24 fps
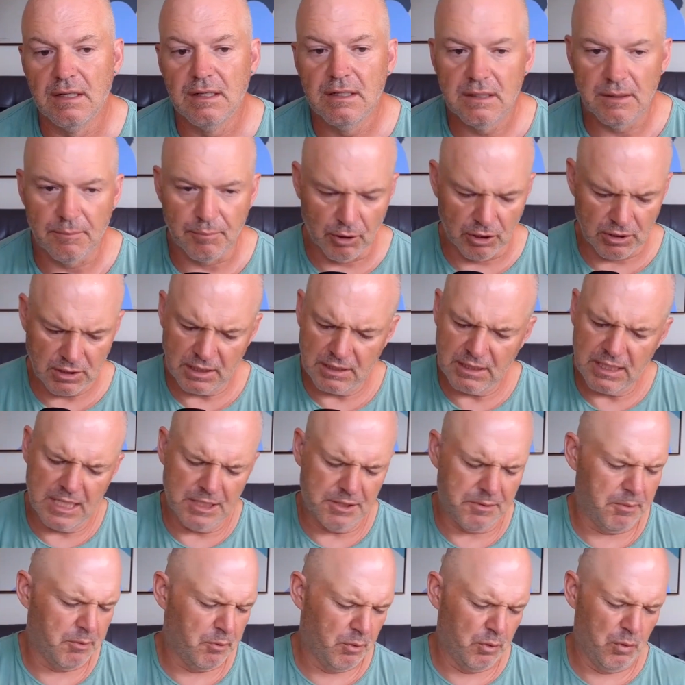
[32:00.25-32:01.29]
The person tells
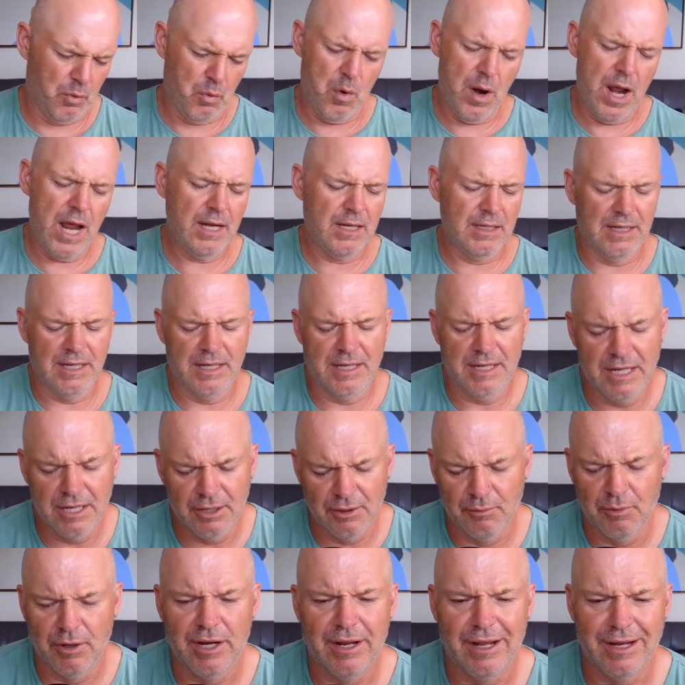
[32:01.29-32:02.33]
me, well, wait till you hear
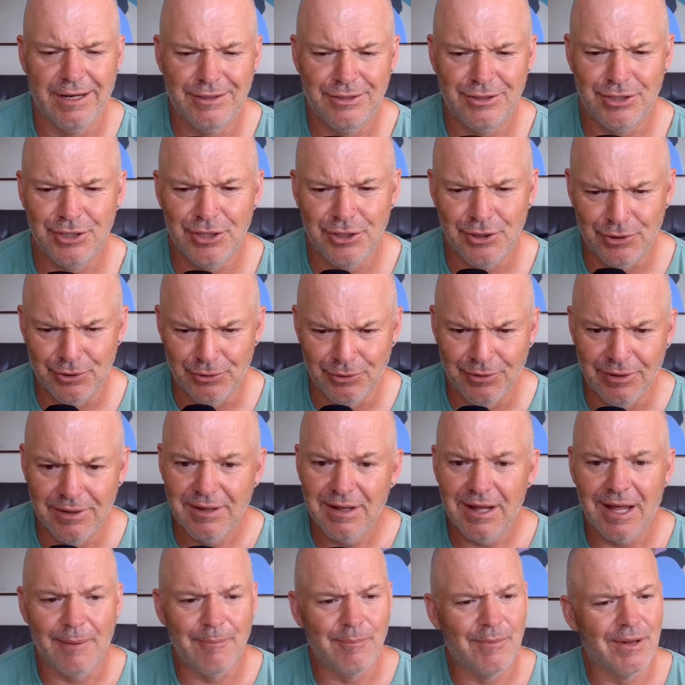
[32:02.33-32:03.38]
what I do.
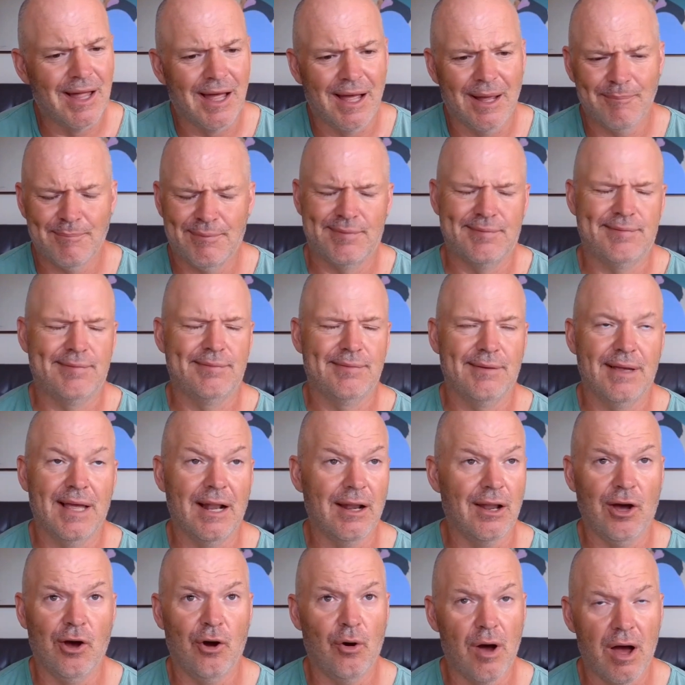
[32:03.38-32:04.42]
I'm like,
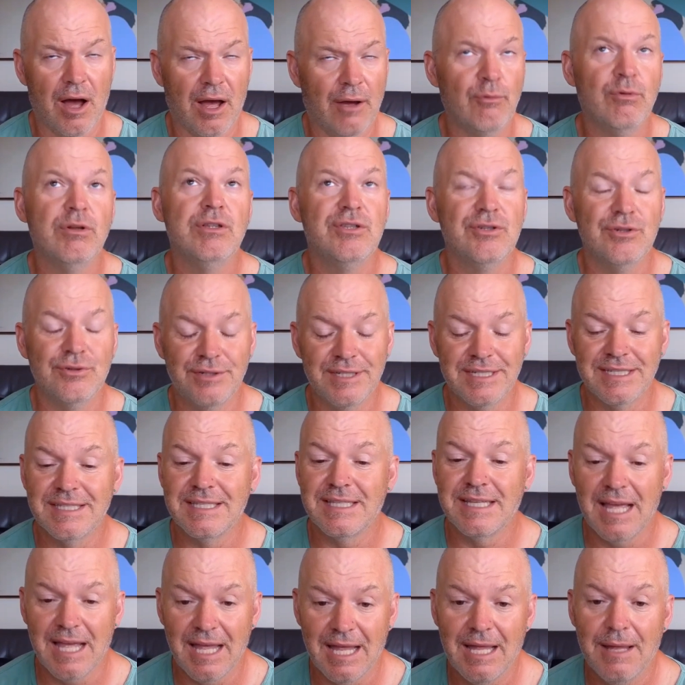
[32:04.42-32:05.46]
hello, I would do the
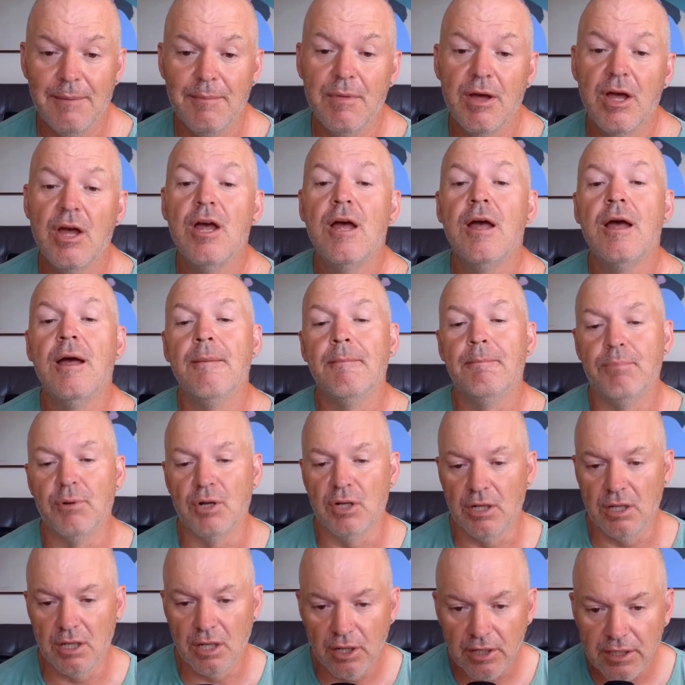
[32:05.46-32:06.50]
same
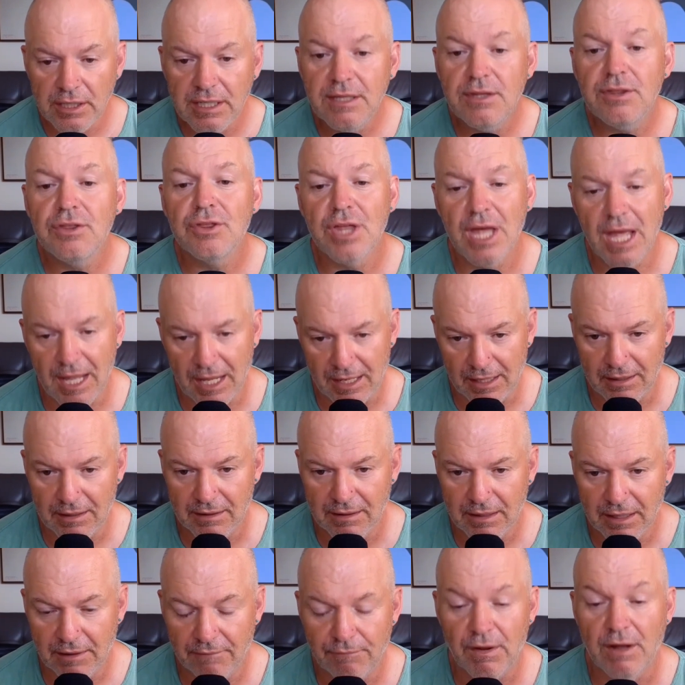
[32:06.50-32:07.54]
bloody thing
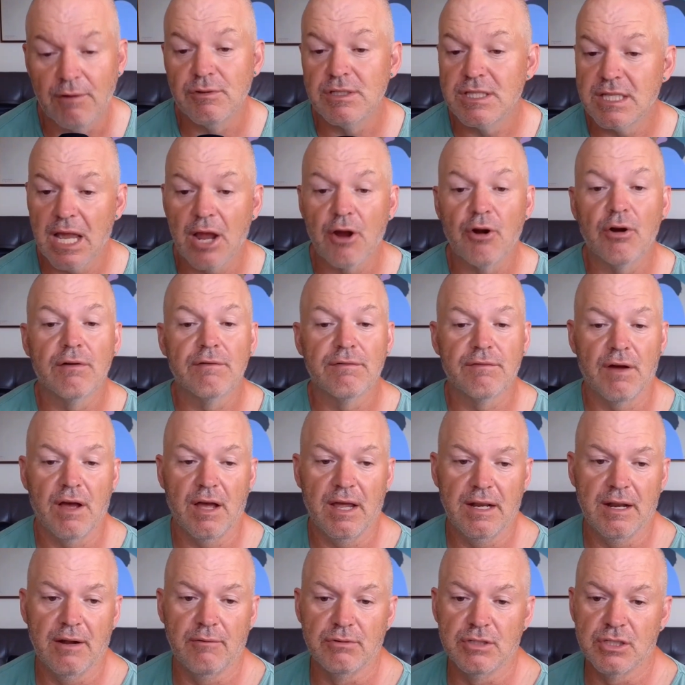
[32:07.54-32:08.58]
if I was
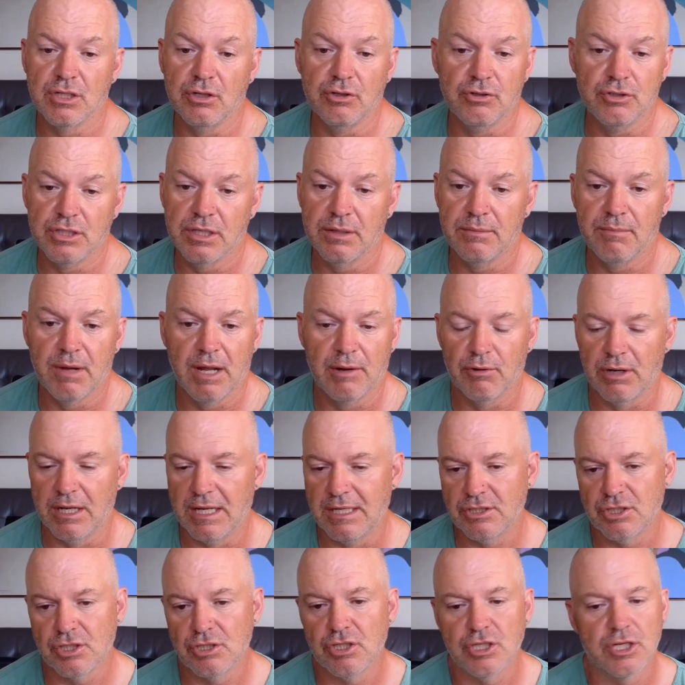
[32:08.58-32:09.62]
terrified I was losing my
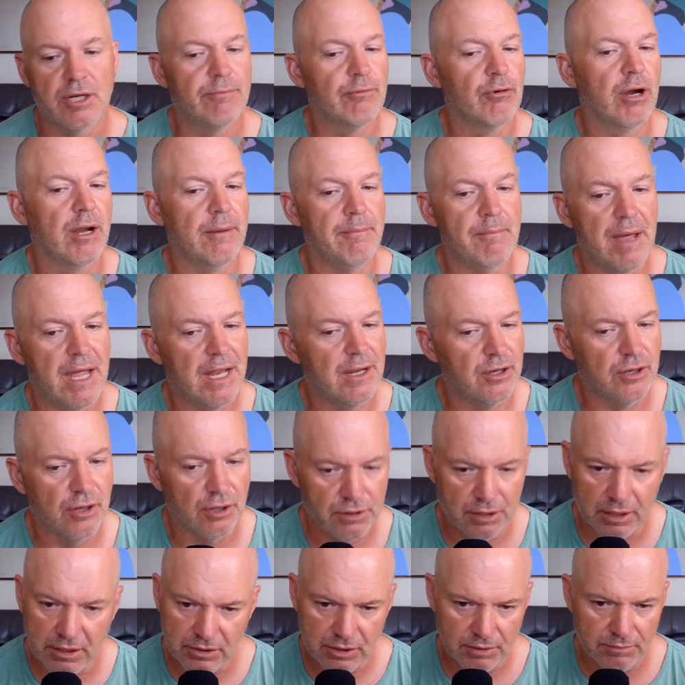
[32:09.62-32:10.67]
relationship or I meant
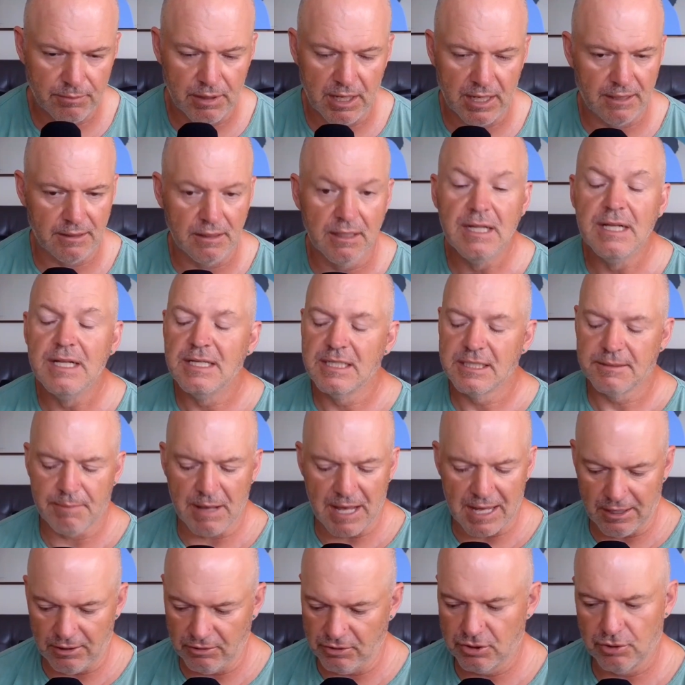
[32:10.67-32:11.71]
nothing to my
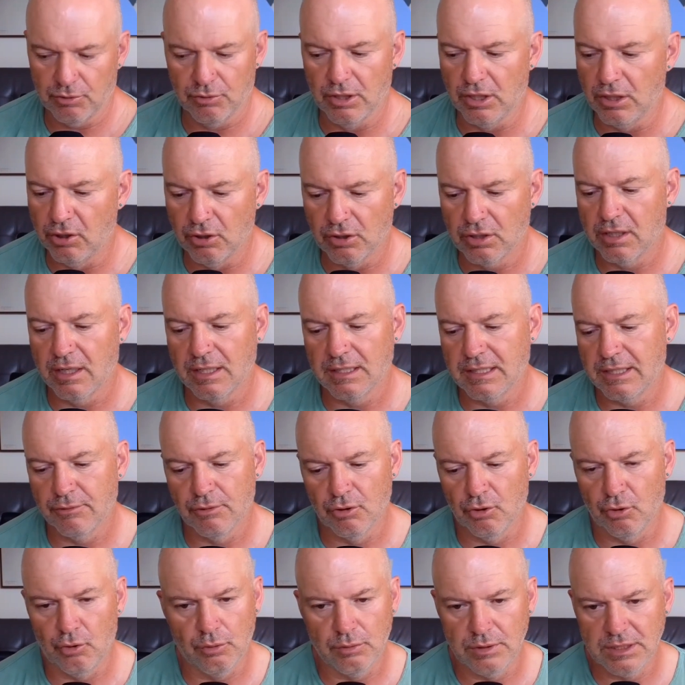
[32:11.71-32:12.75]
spouse or it looked like they
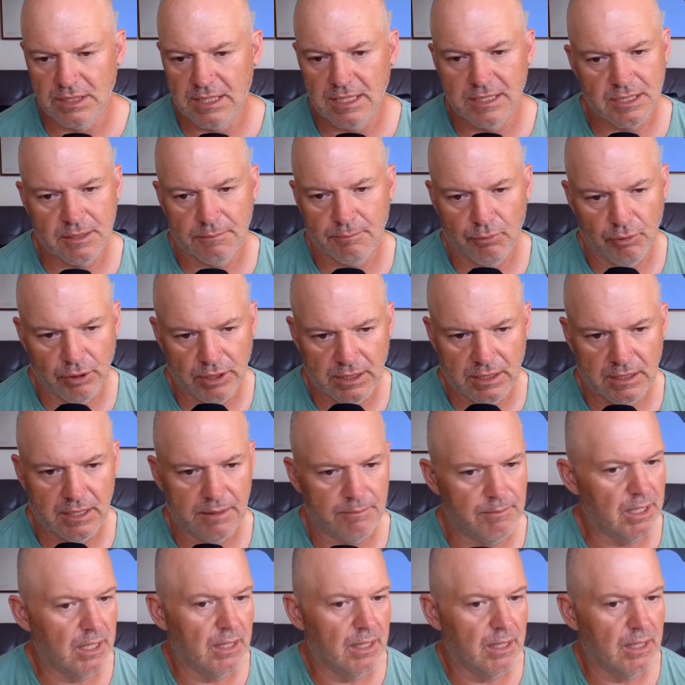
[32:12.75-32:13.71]
were always disappointed in me.